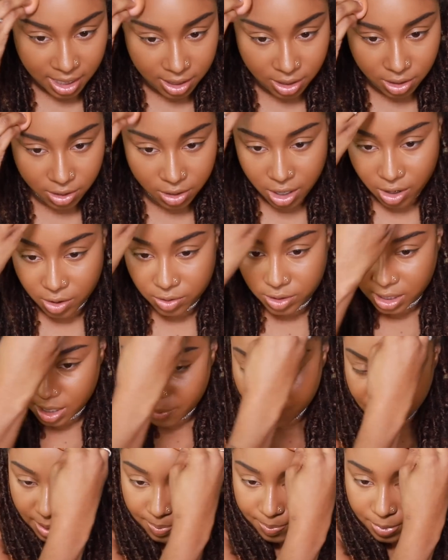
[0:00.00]
You know,
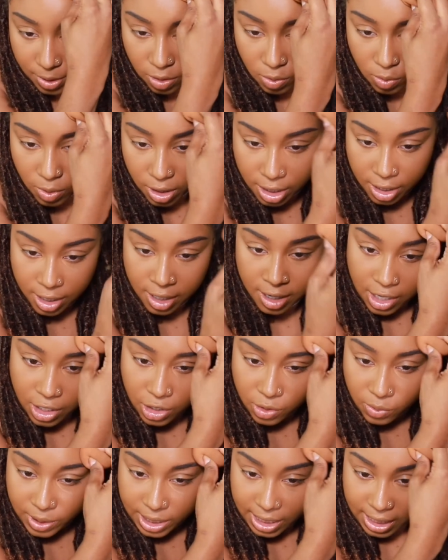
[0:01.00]
some people were
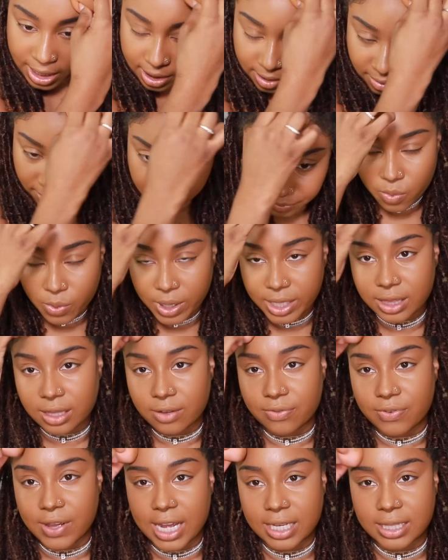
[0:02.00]
agreeing with
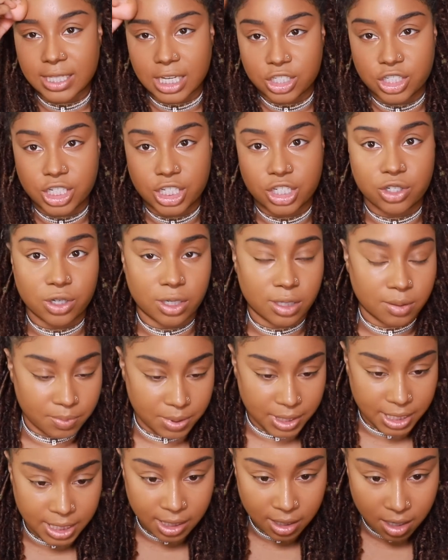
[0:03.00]
the fact that she shouldn't
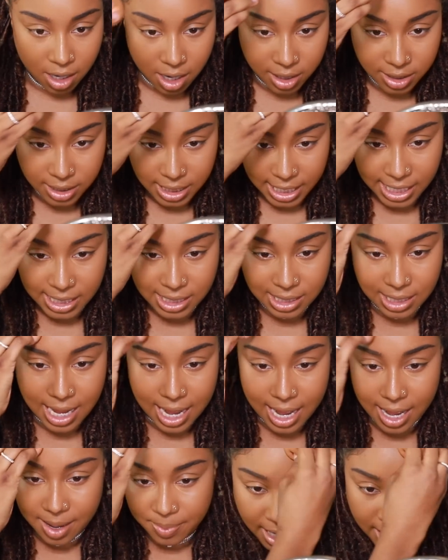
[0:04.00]
be on Tay's
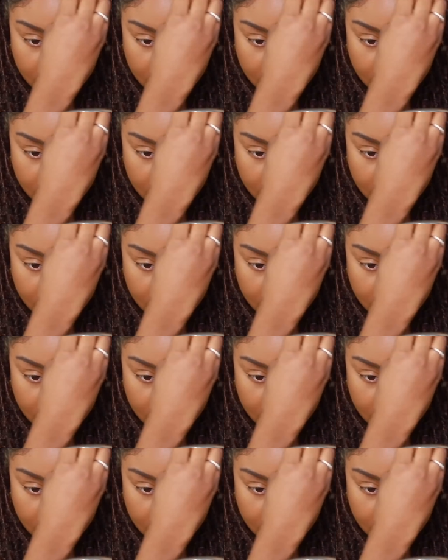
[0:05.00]
lap.